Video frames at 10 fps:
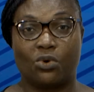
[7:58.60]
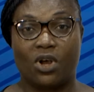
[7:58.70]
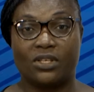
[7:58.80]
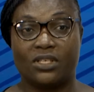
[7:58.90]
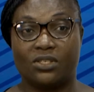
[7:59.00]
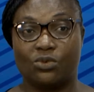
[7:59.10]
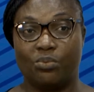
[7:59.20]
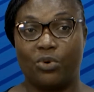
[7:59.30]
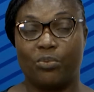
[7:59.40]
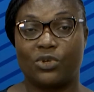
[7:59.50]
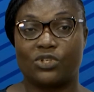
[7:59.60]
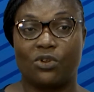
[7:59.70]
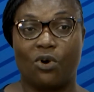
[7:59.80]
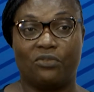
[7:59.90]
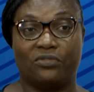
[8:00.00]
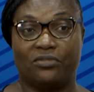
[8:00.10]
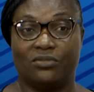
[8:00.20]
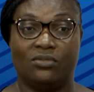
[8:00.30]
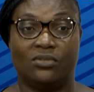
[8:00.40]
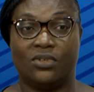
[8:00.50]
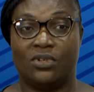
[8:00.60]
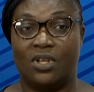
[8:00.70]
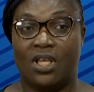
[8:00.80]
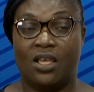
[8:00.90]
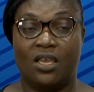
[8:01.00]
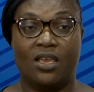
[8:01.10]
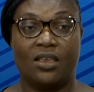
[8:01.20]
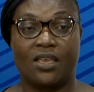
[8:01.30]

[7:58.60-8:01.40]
to call it? You propose love. Hey